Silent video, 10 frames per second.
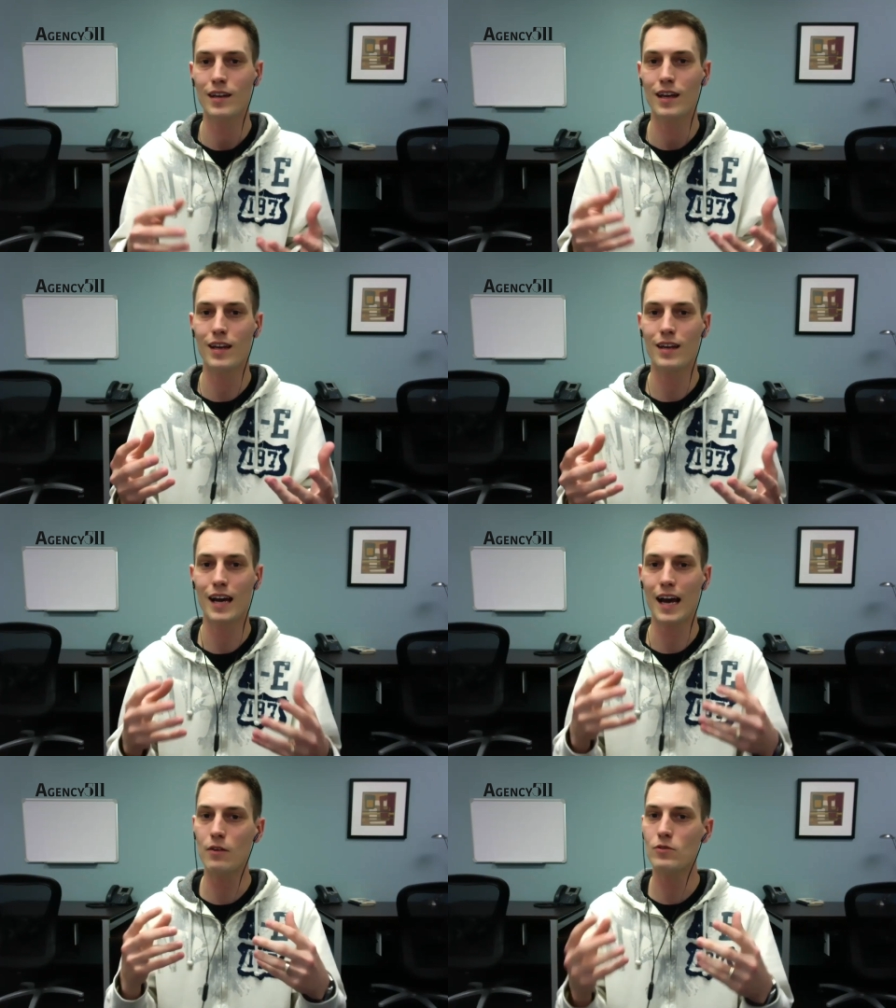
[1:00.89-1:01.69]
And
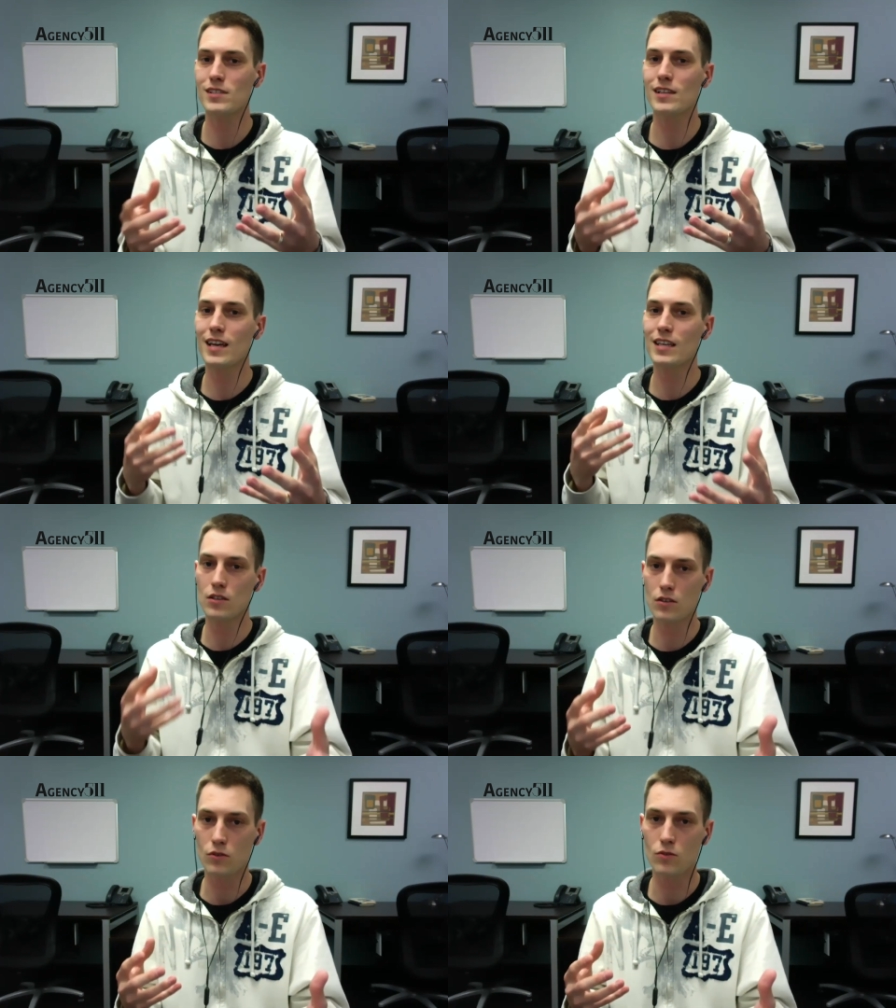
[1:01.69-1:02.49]
I was like
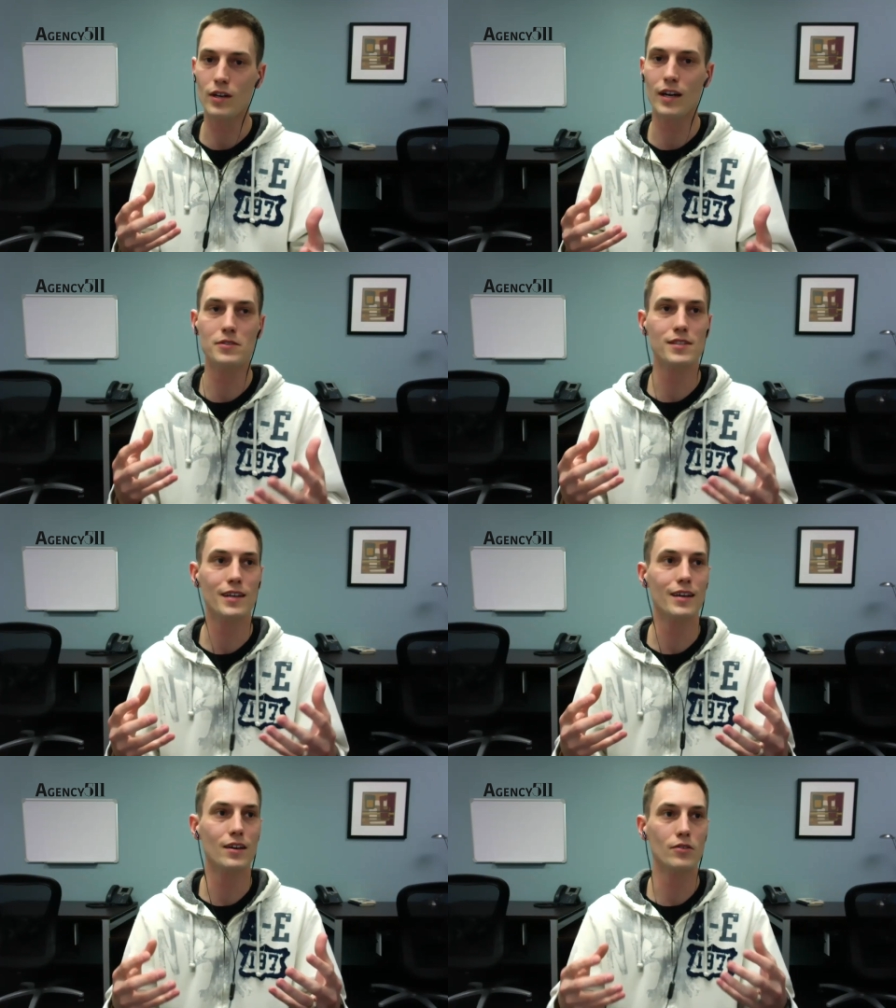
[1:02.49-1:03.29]
you, where I was
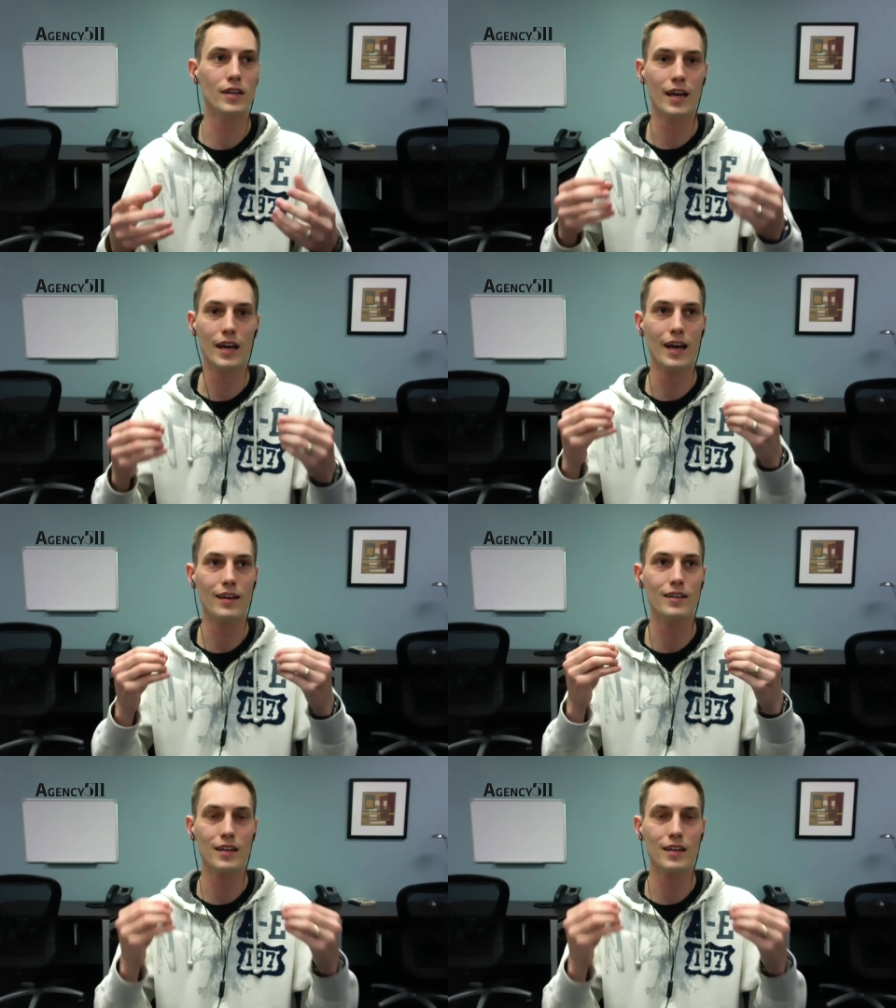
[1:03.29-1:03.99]
like, okay, I had an